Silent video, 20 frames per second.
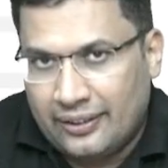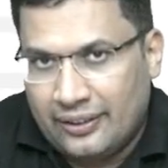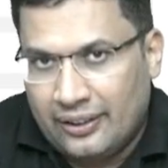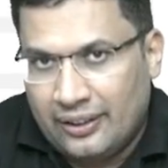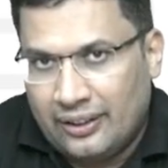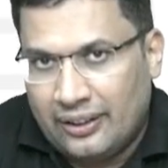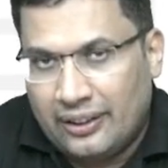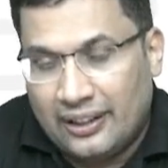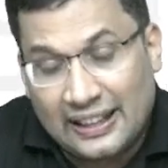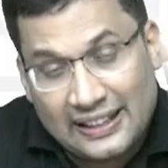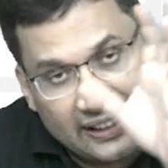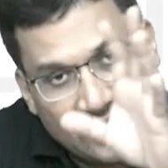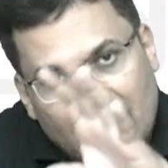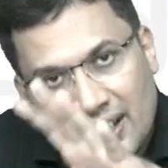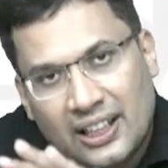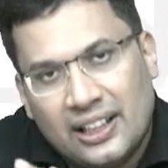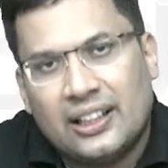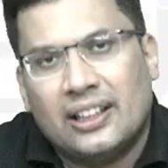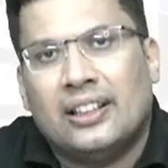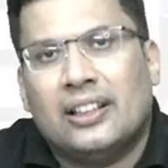less than
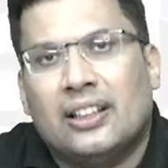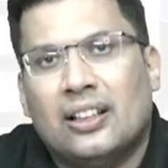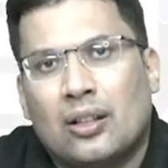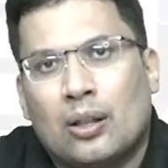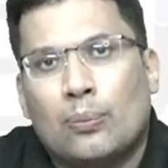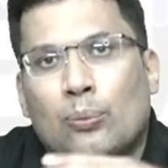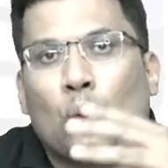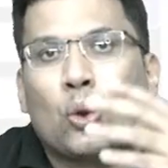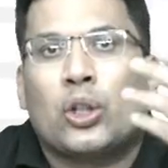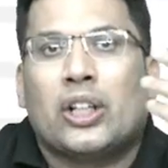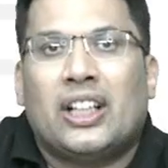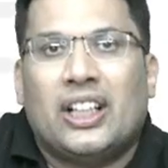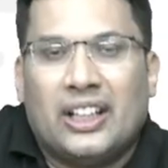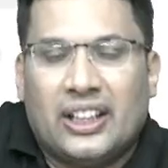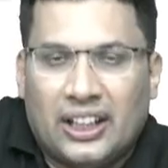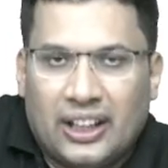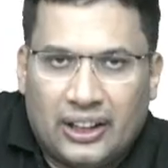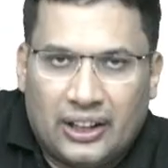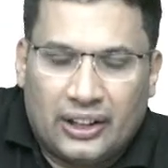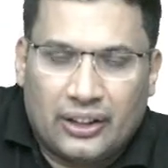18 year or more than
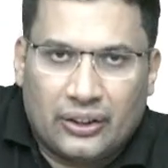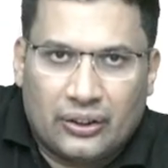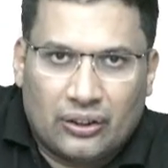18 year,